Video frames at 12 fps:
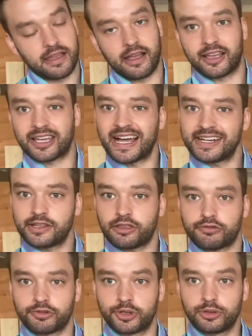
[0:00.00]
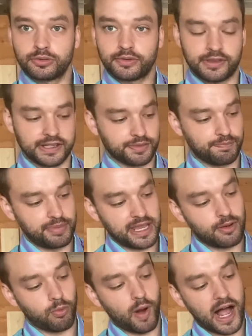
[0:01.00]
cutting through this
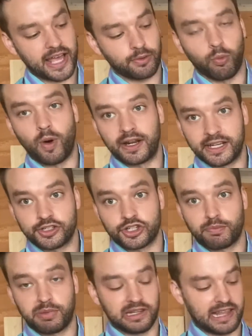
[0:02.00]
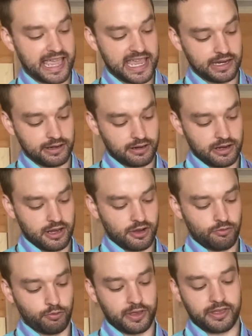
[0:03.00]
big, wide 1-inch plane
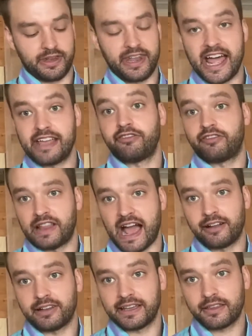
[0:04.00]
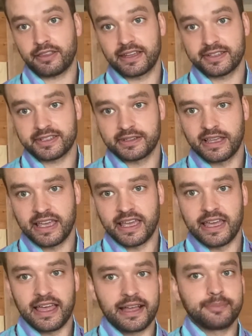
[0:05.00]
with the knife flat like this,
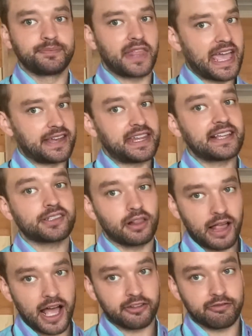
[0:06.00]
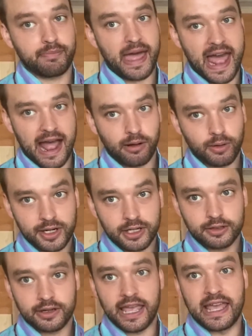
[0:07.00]
it takes a lot of
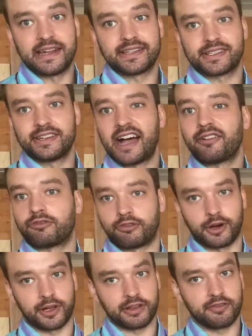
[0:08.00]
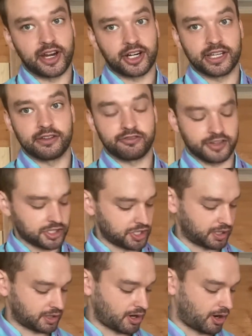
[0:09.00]
power and it's not really very
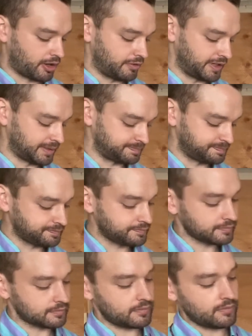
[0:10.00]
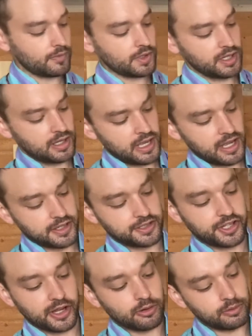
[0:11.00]
efficient carving.
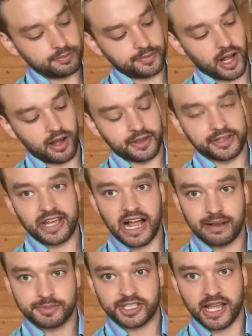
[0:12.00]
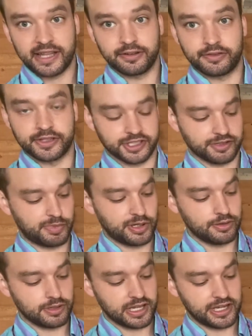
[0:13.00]
So on the top side of the
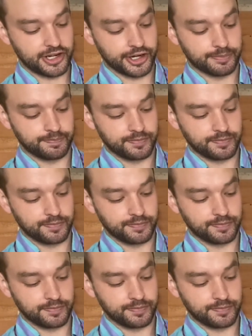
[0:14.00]
spoon here,